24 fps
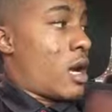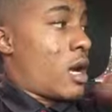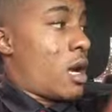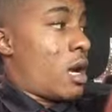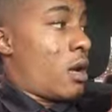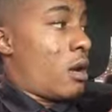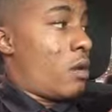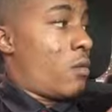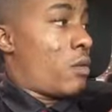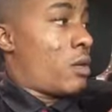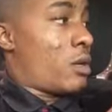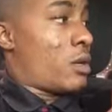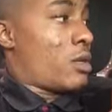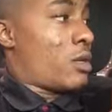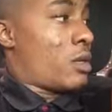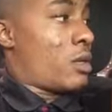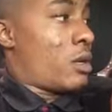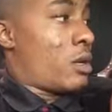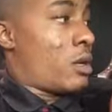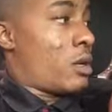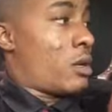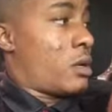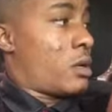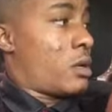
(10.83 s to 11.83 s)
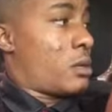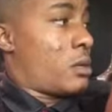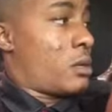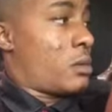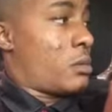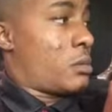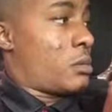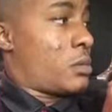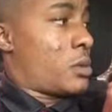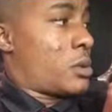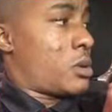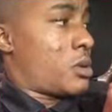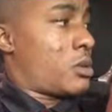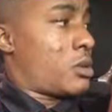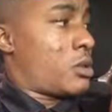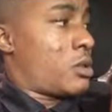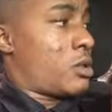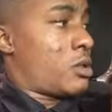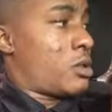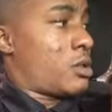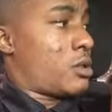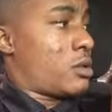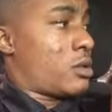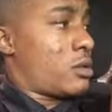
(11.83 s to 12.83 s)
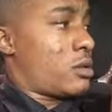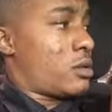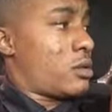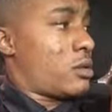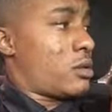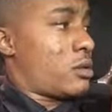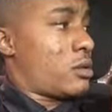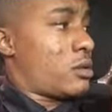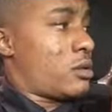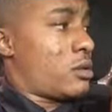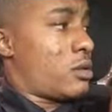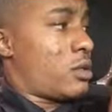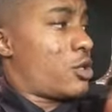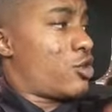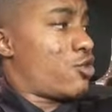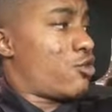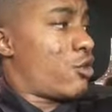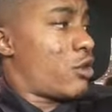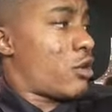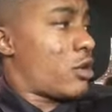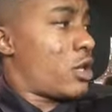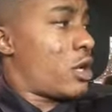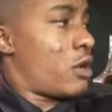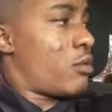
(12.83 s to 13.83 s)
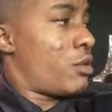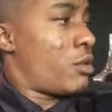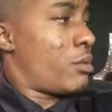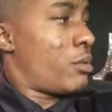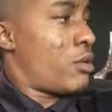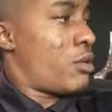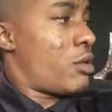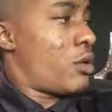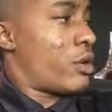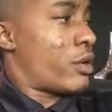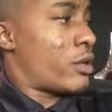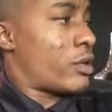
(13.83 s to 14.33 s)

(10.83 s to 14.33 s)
I went to the to the strip club with the boys.